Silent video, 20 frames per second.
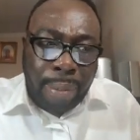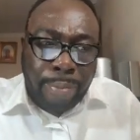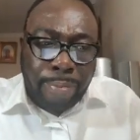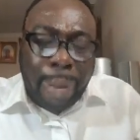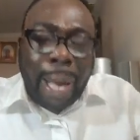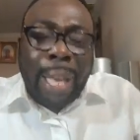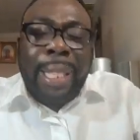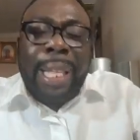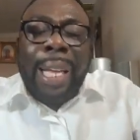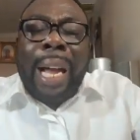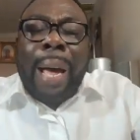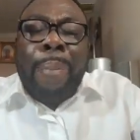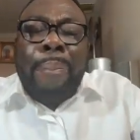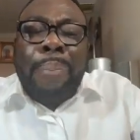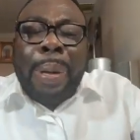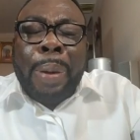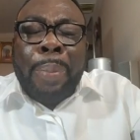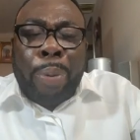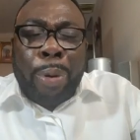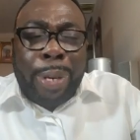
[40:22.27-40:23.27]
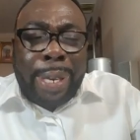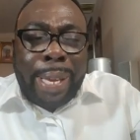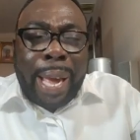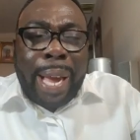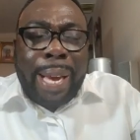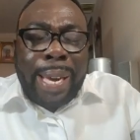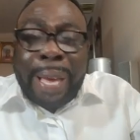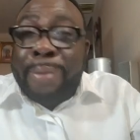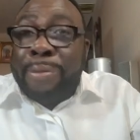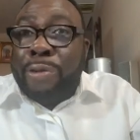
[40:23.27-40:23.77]
But there are people, their
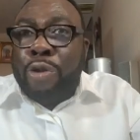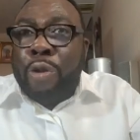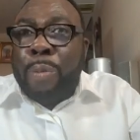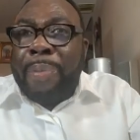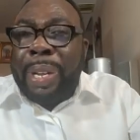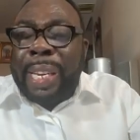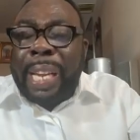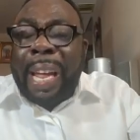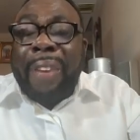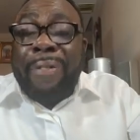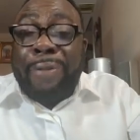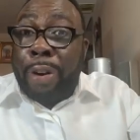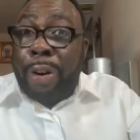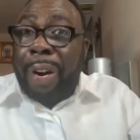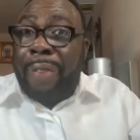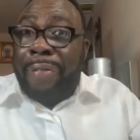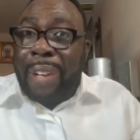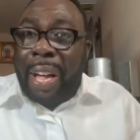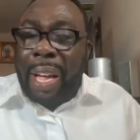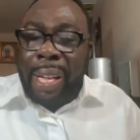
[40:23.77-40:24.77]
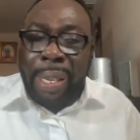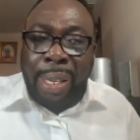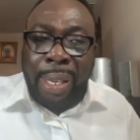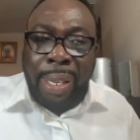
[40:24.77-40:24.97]
names will be there forever.